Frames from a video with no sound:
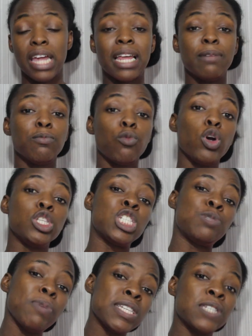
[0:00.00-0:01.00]
And I'm going to
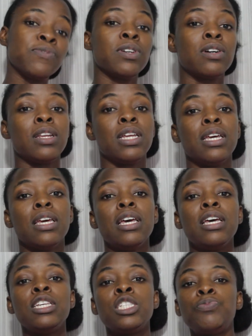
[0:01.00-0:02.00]
specifically
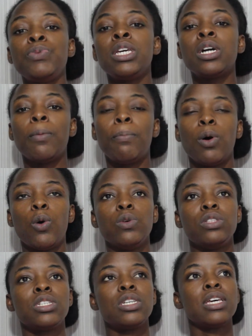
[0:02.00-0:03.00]
speak
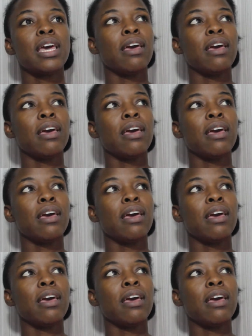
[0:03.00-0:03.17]
about